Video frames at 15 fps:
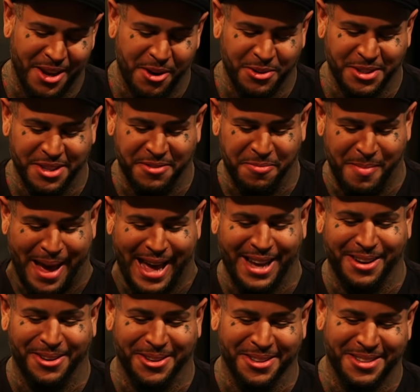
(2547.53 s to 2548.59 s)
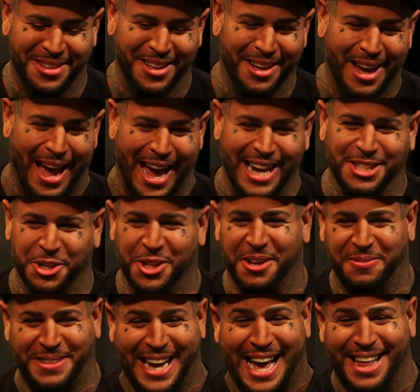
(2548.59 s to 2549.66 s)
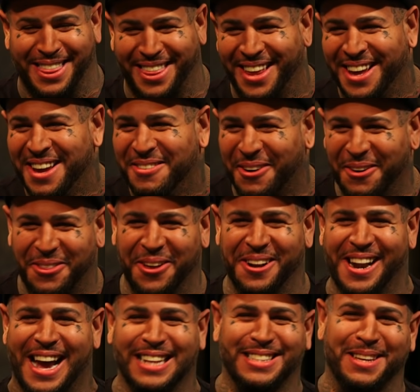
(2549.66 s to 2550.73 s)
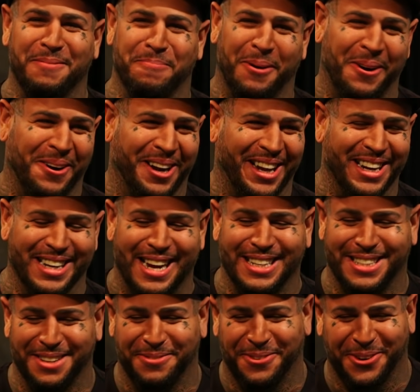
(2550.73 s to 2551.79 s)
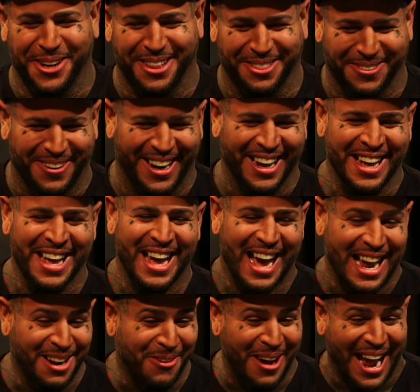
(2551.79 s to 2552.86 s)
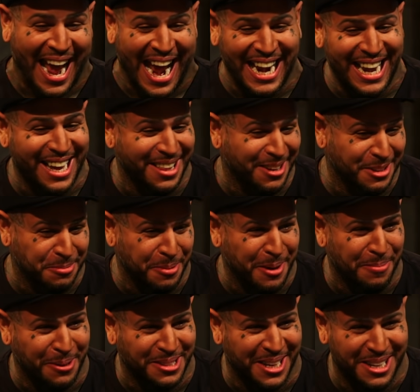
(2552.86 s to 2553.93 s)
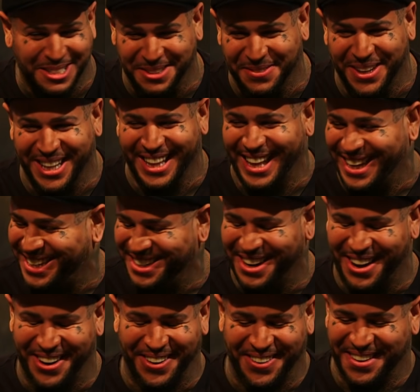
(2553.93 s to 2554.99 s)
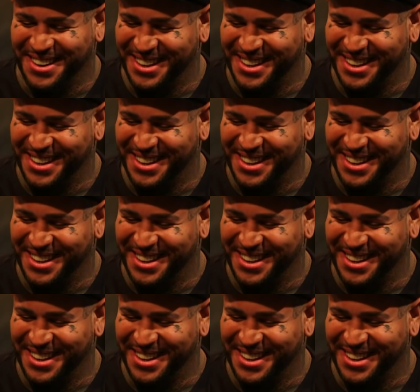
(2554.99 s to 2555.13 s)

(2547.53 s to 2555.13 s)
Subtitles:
Josef Mengele, the angel of death of the Nazi party in 1943. I don't want any of those people touching me right now.